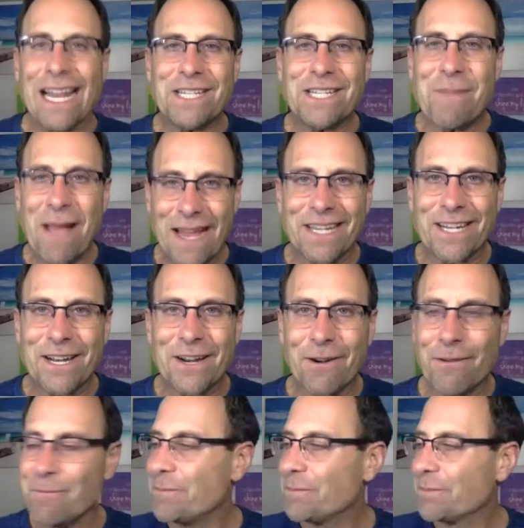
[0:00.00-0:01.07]
you made it
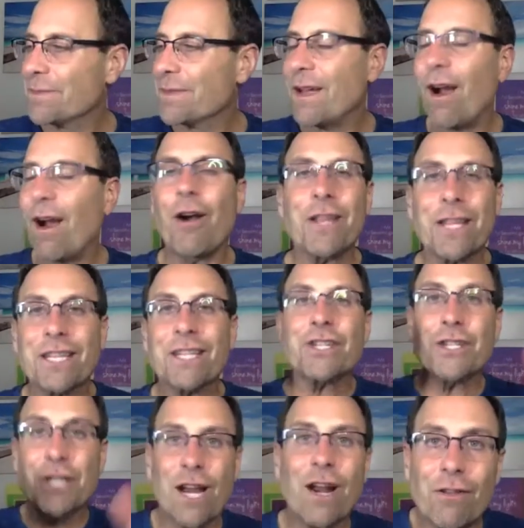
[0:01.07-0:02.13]
here? Are you going to
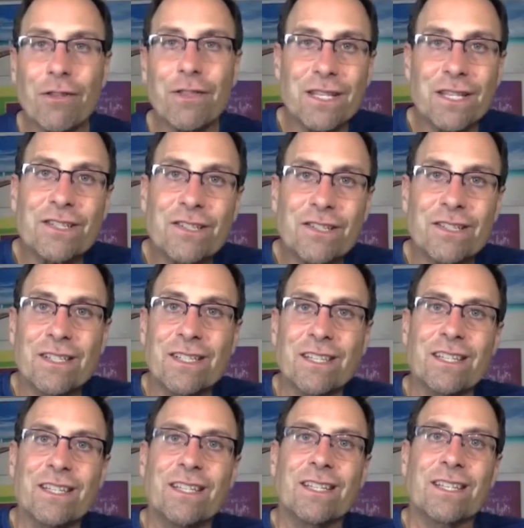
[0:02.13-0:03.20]
share this
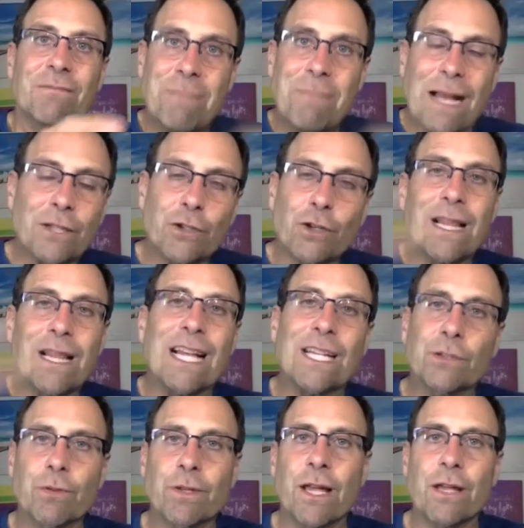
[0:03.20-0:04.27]
masterclass
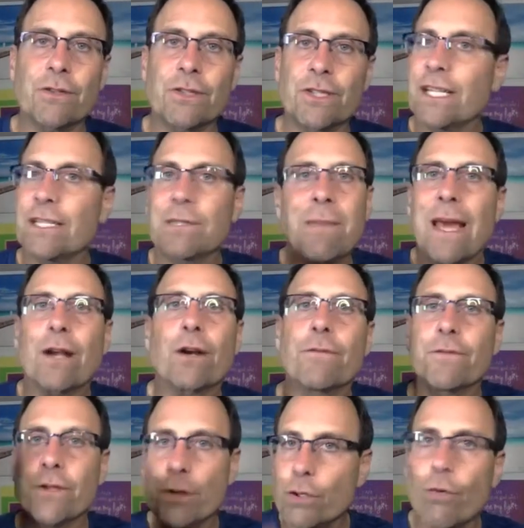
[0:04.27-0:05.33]
with others? It doesn't matter if
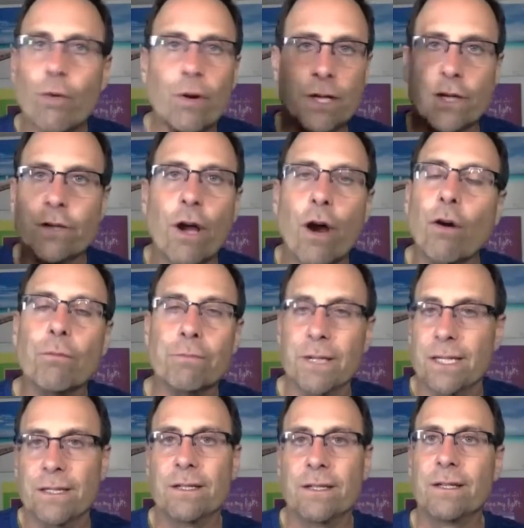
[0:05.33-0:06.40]
you do or you don't,
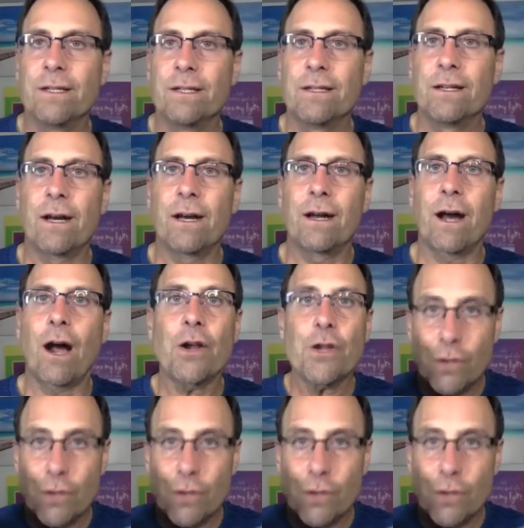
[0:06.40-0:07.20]
but are you